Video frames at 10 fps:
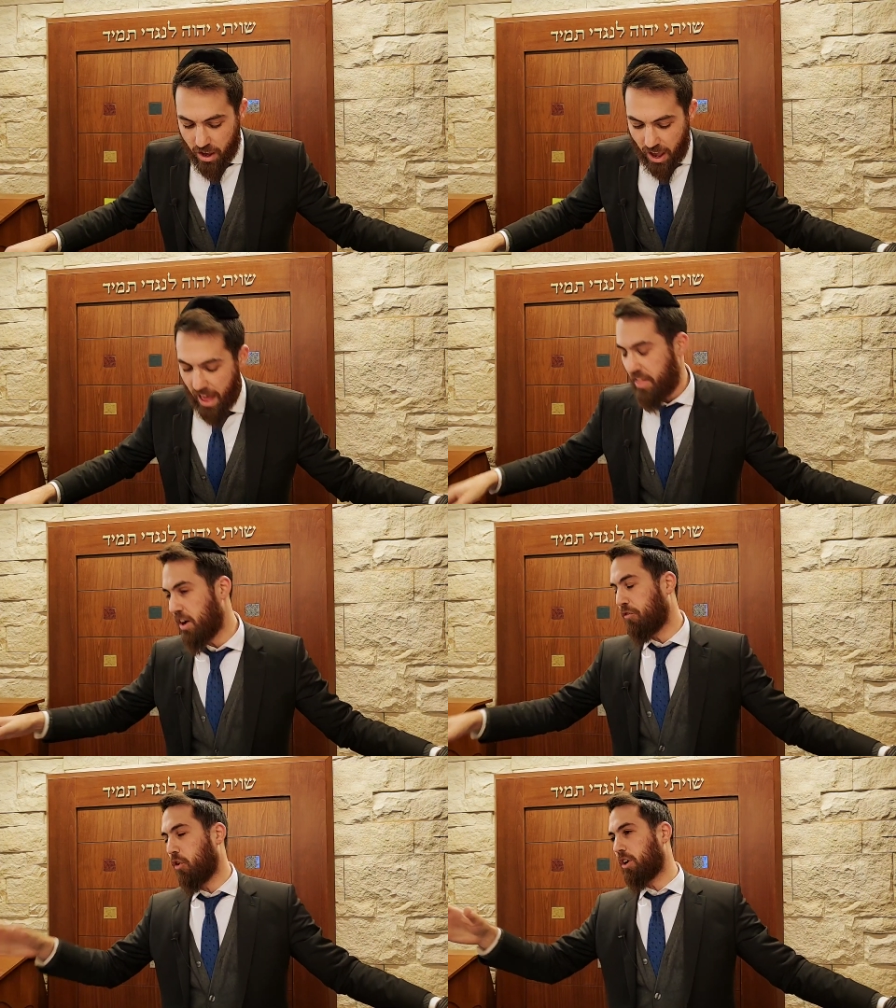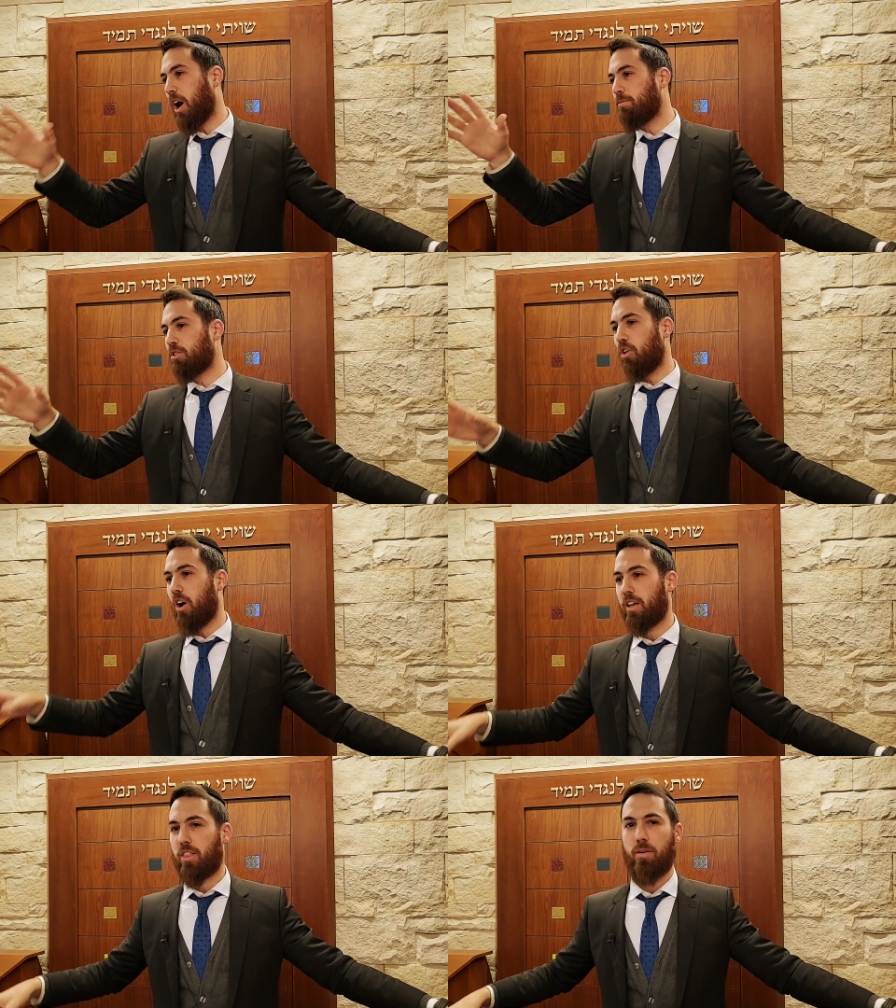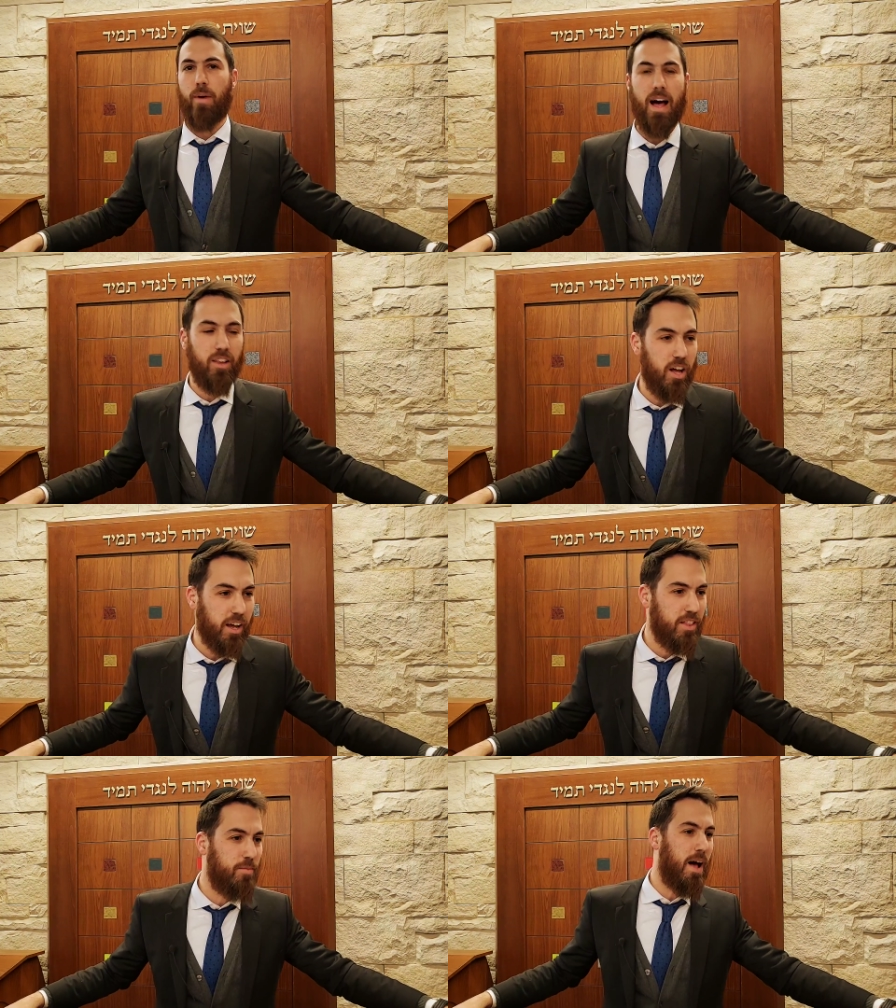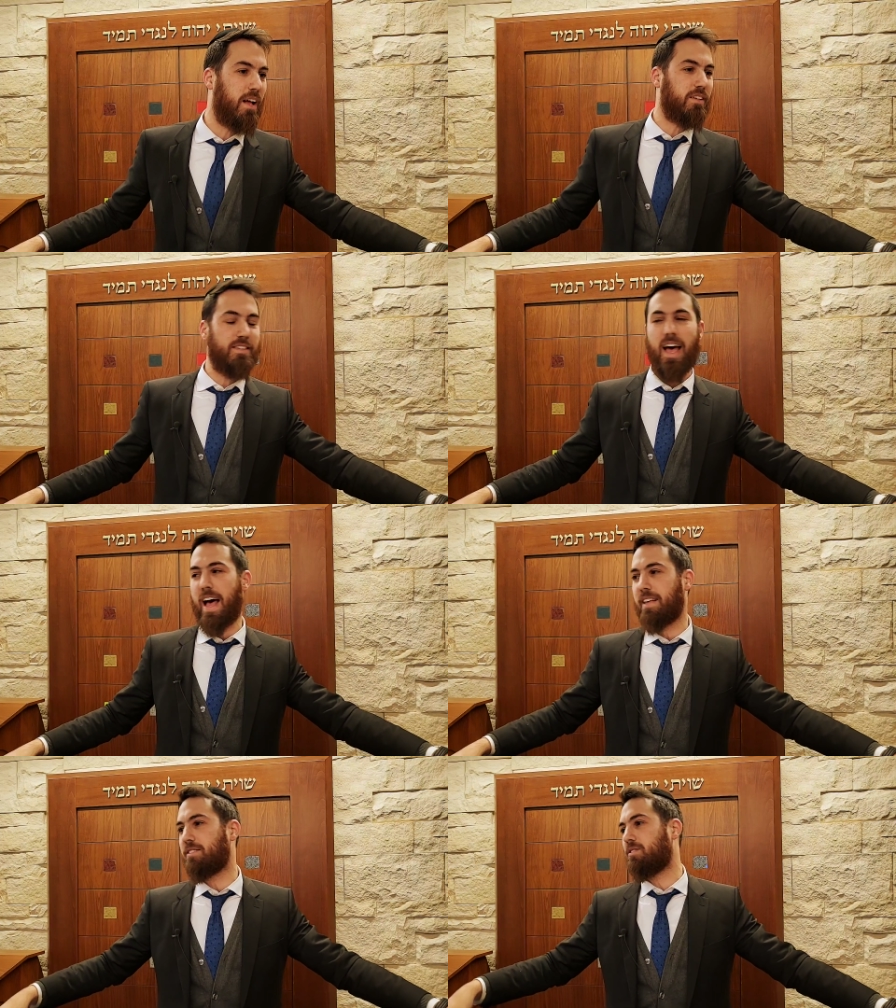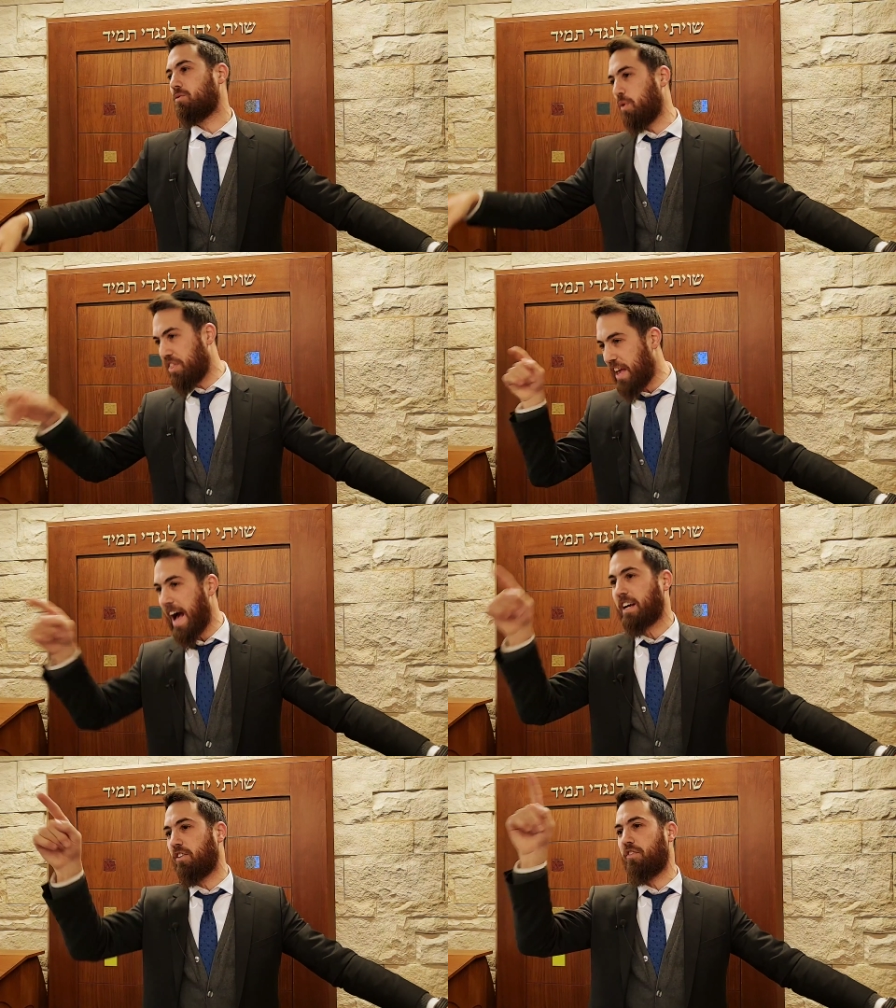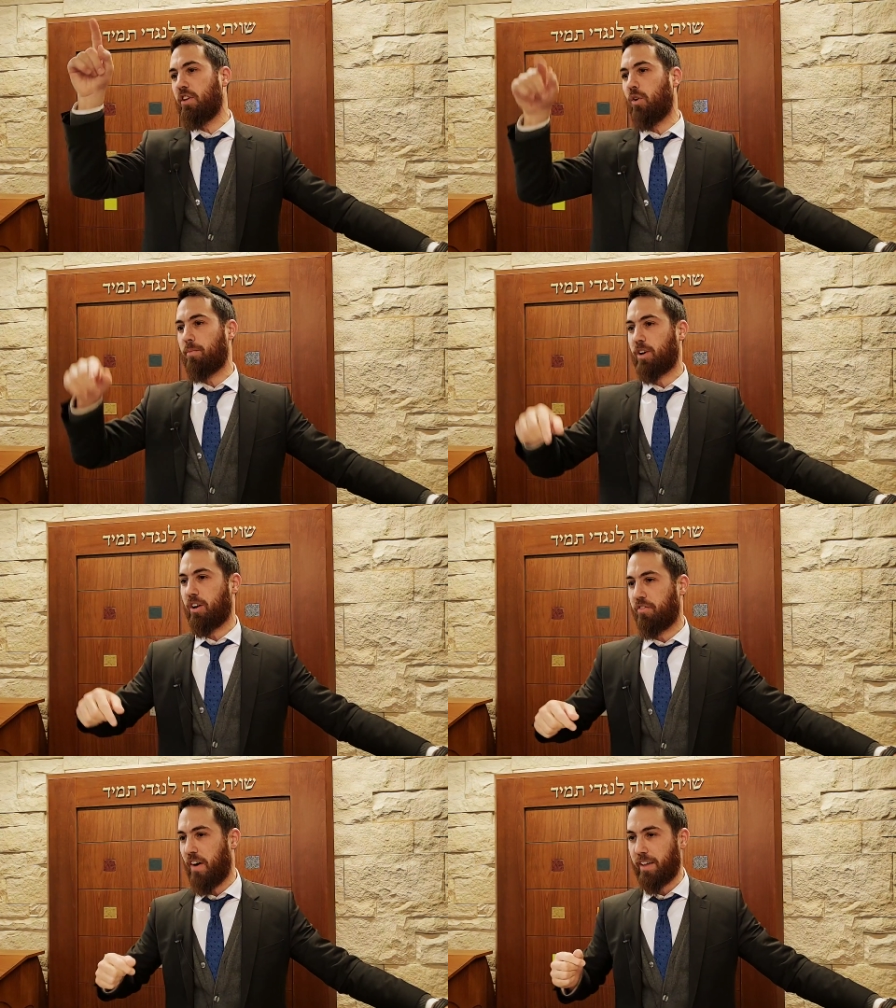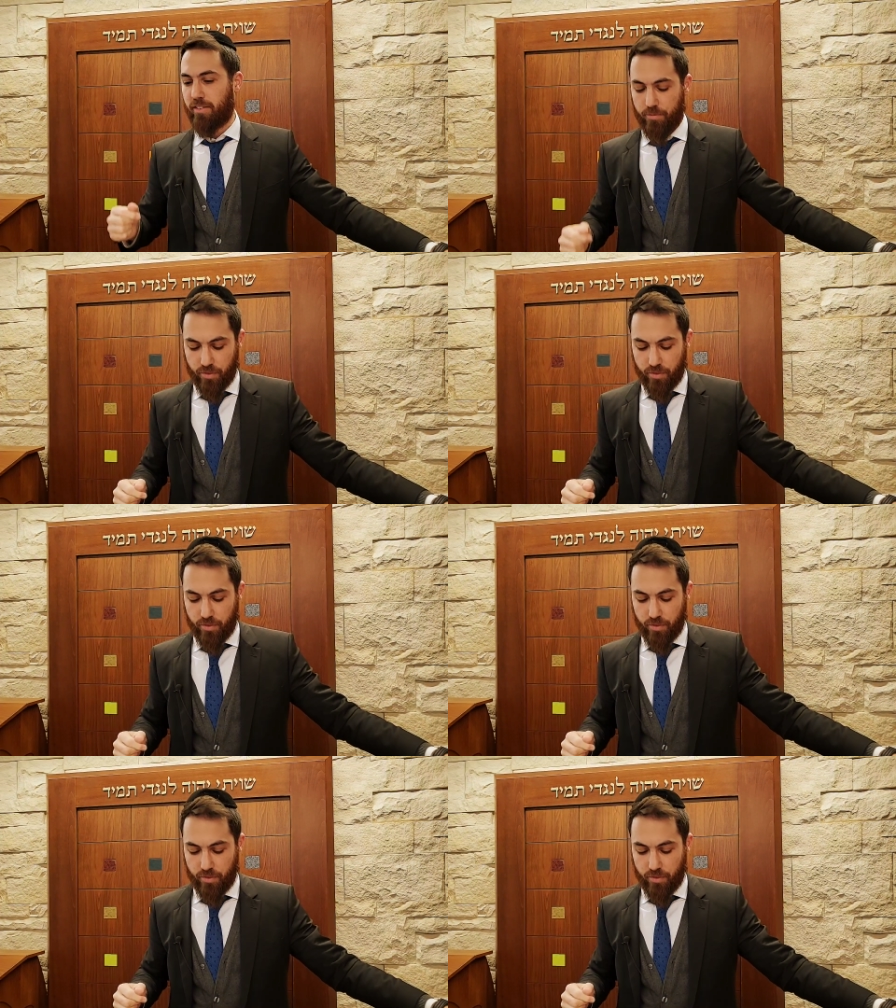And therefore comes along the Malach, and the Malach says, with Yaakov Avinu I'm going to fight.